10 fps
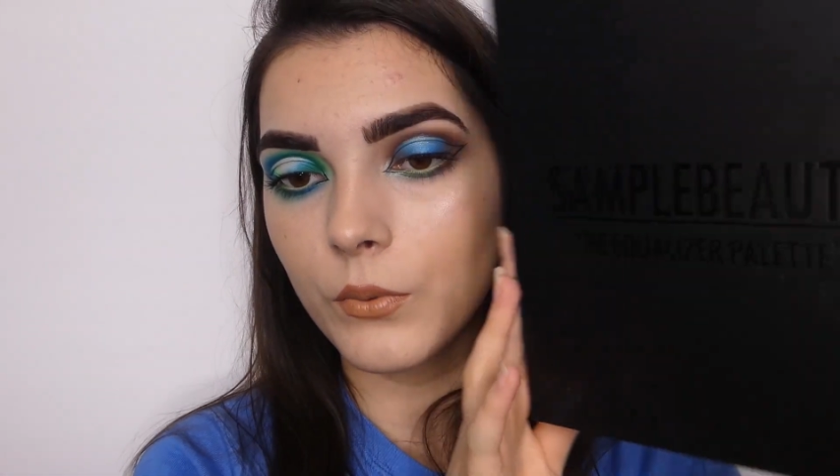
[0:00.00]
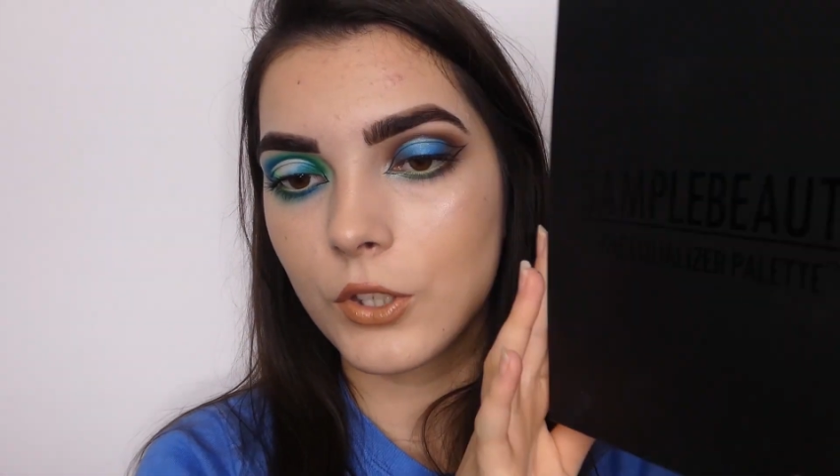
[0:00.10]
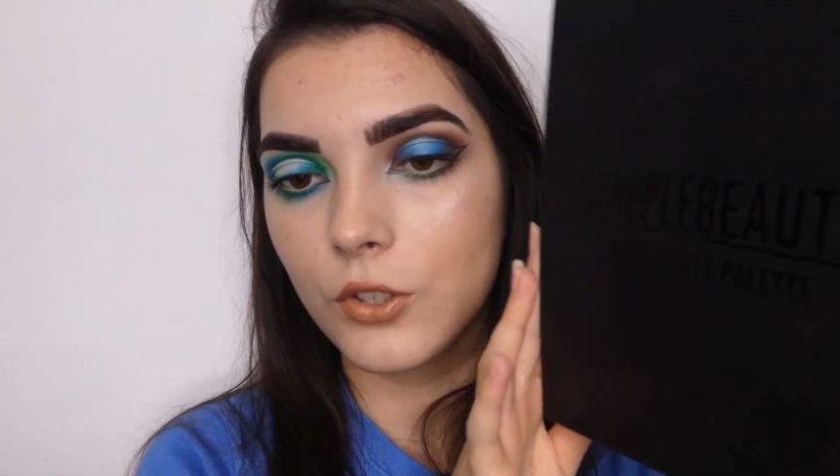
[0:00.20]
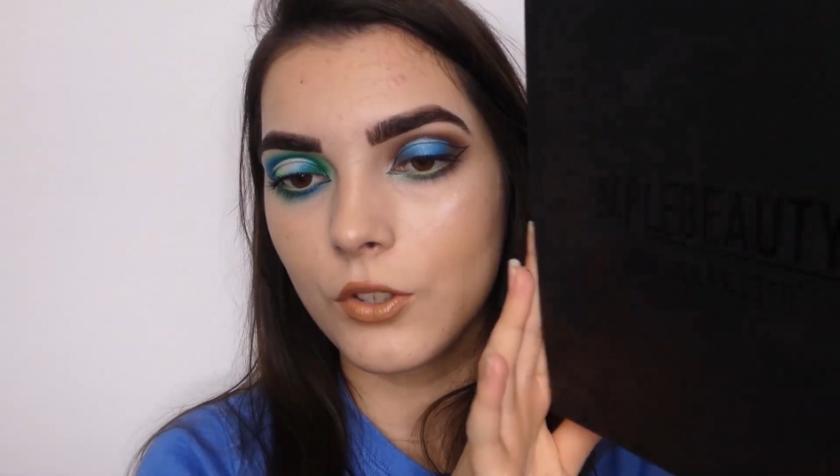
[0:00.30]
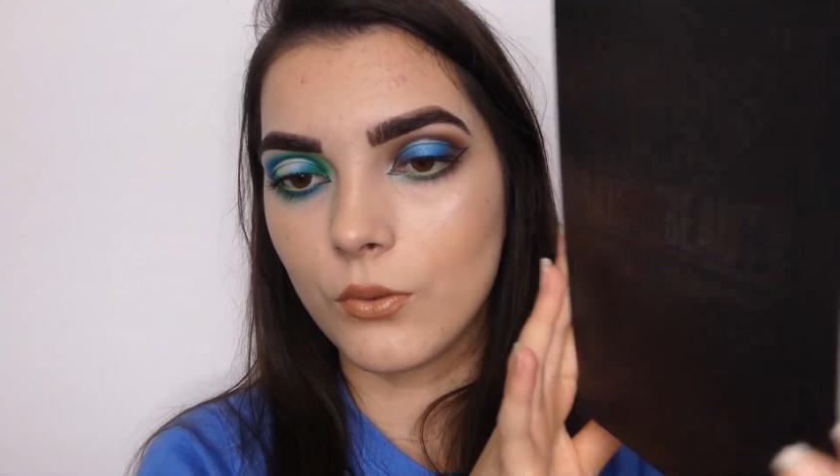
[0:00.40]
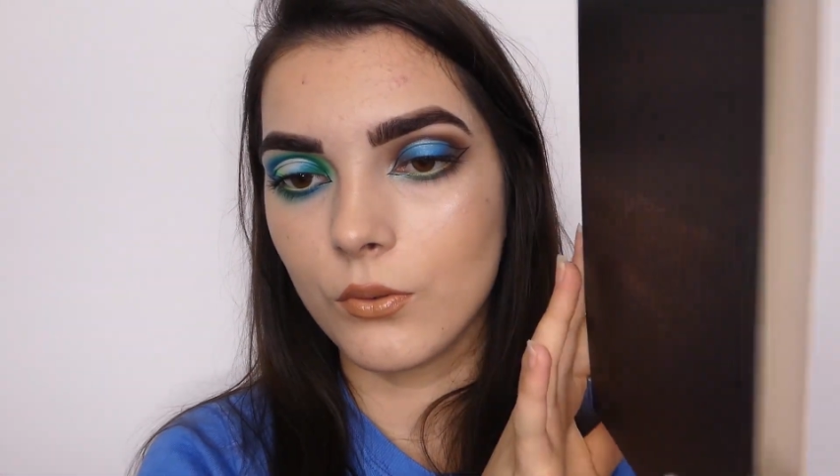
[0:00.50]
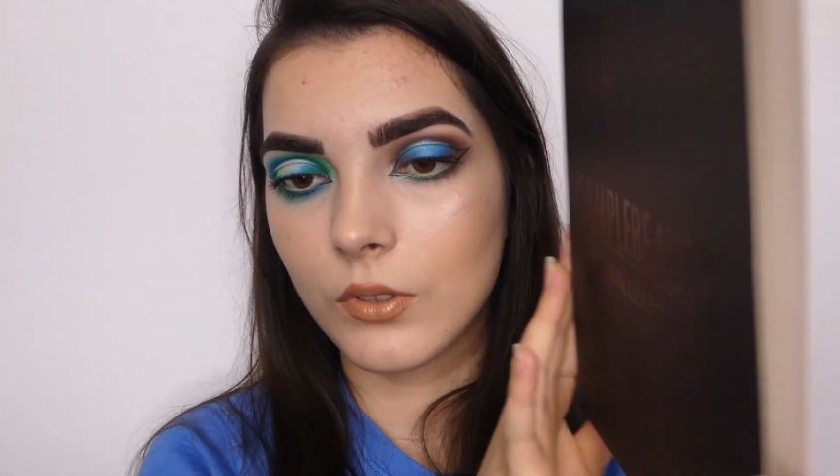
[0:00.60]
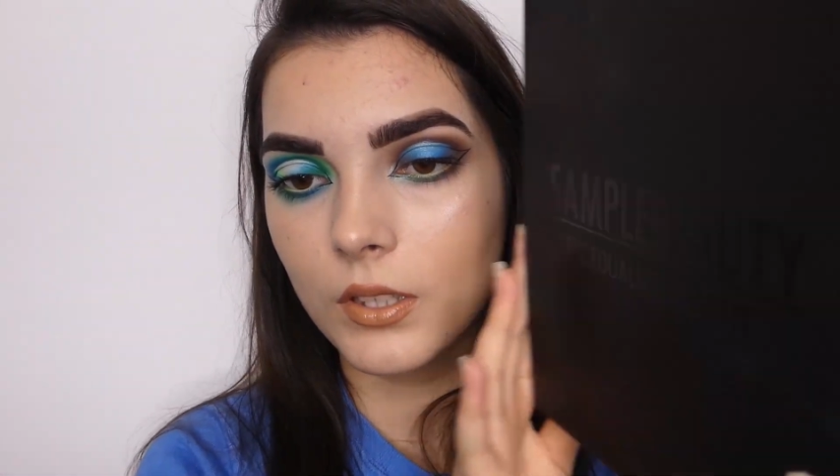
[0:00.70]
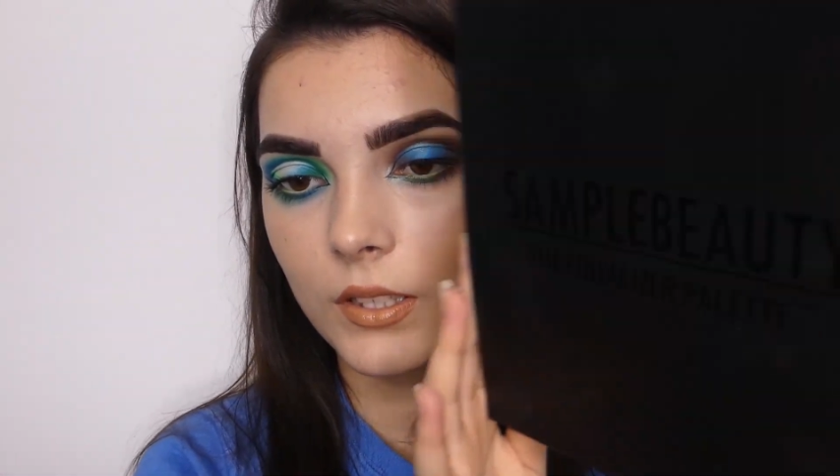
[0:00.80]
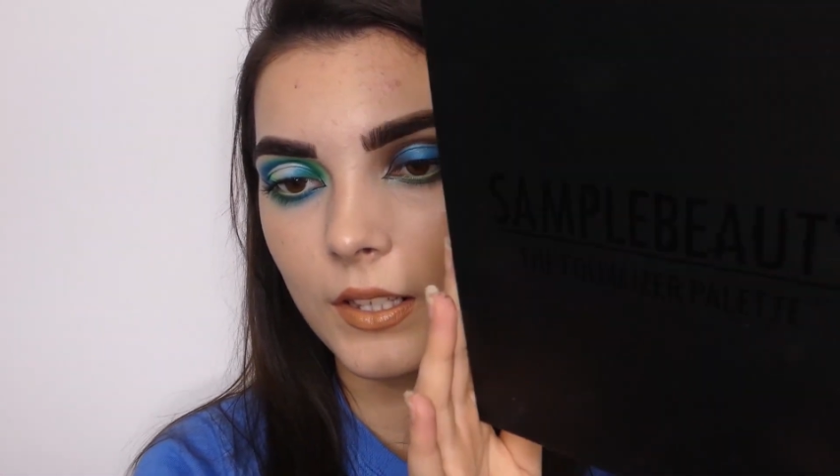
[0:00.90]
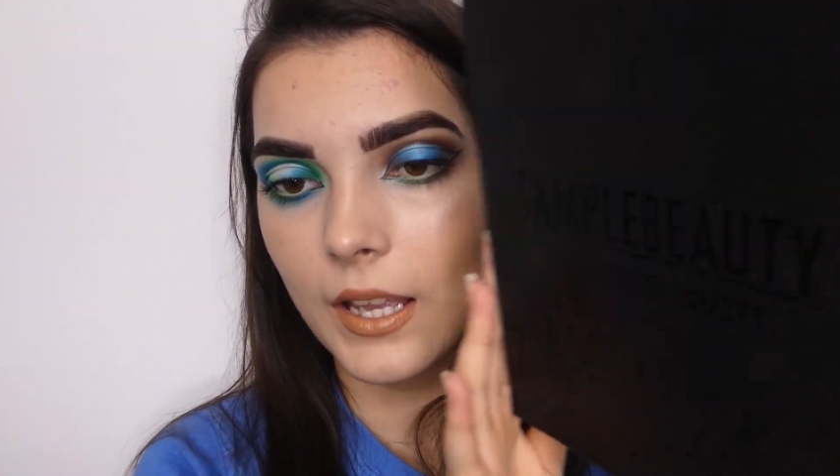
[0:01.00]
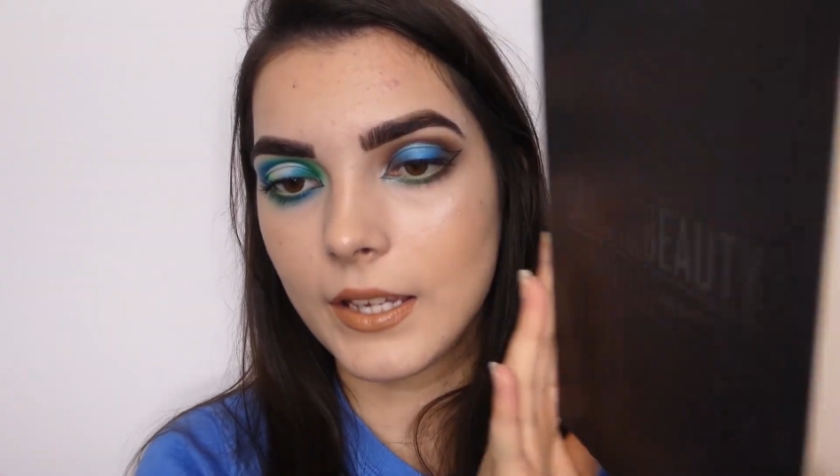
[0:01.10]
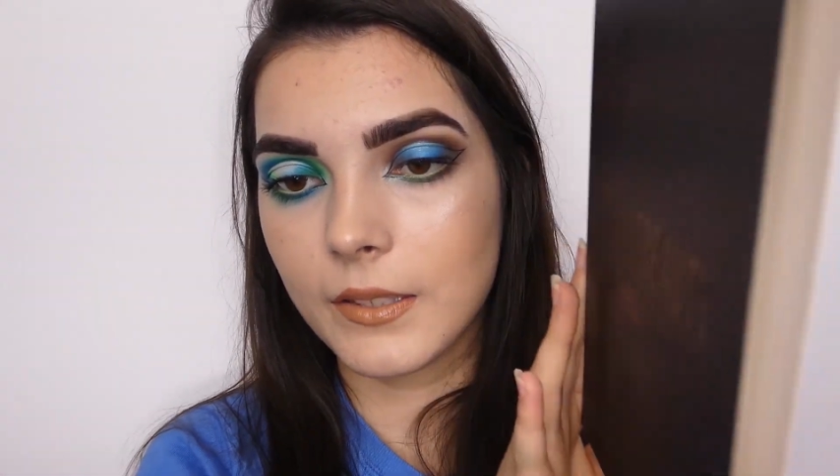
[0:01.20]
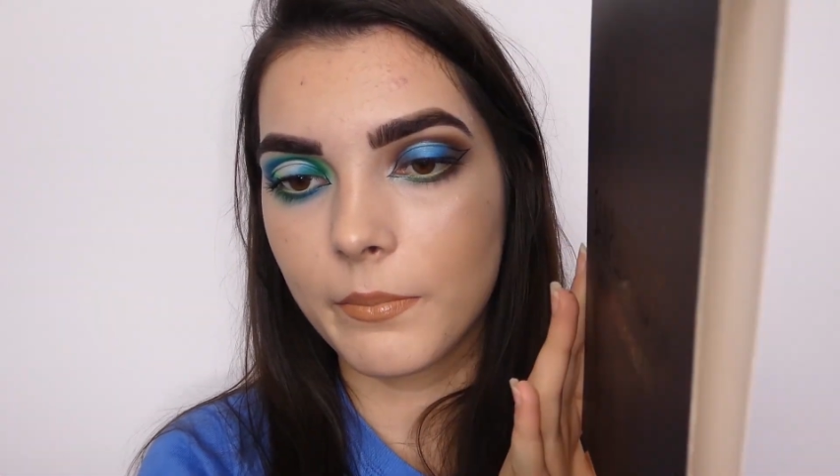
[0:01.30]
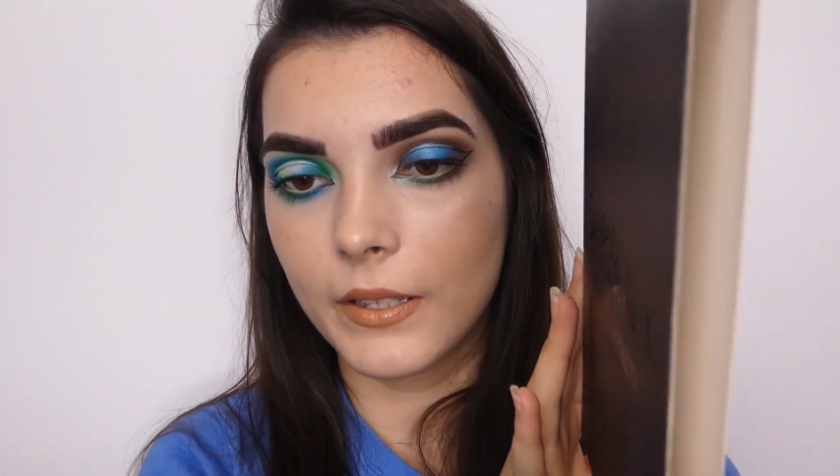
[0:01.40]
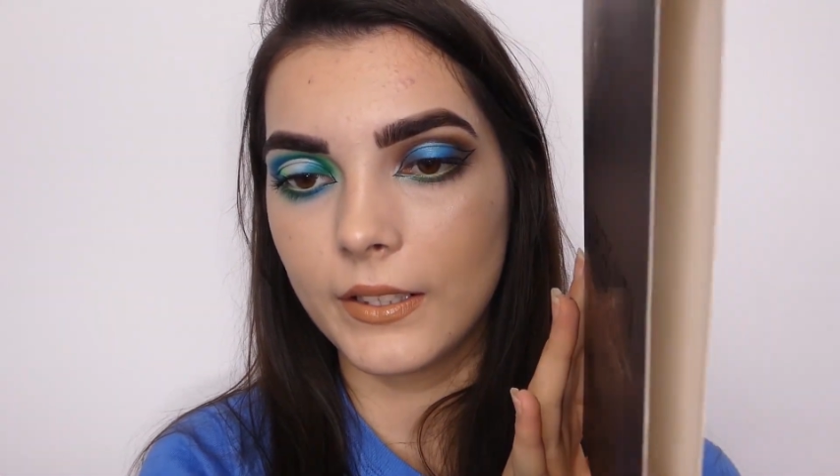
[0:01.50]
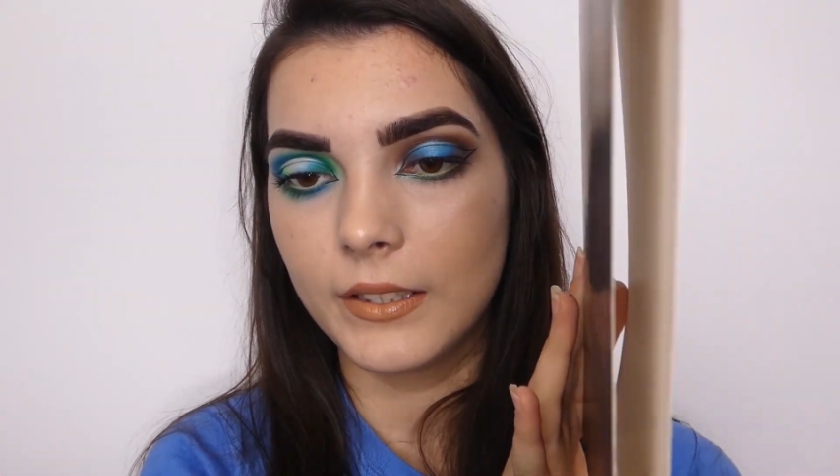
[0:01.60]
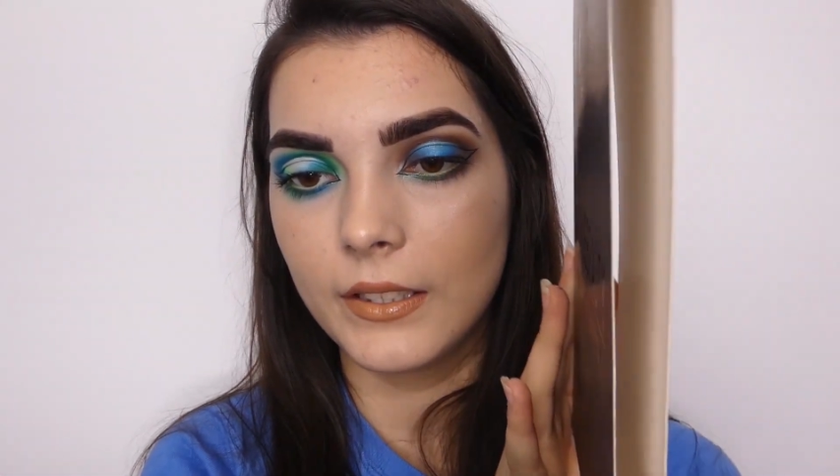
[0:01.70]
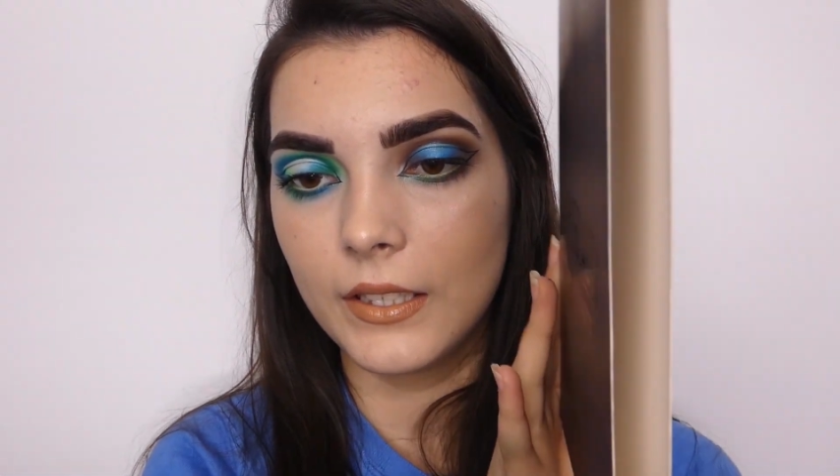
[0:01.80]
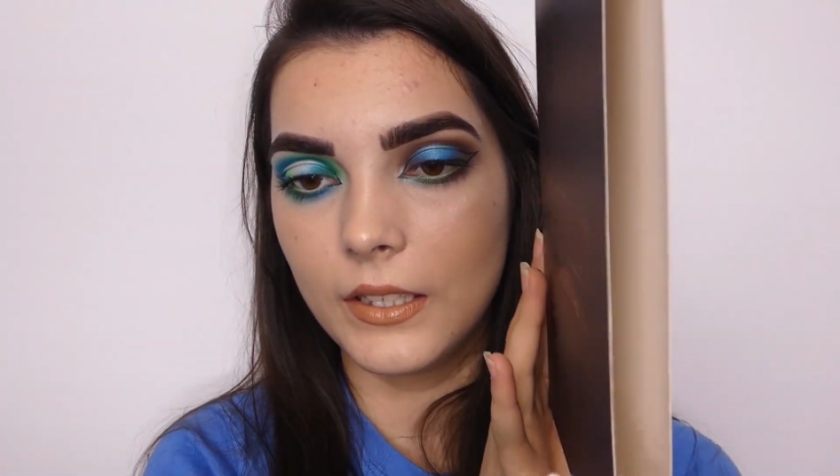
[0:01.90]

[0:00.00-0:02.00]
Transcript: which you slide the palette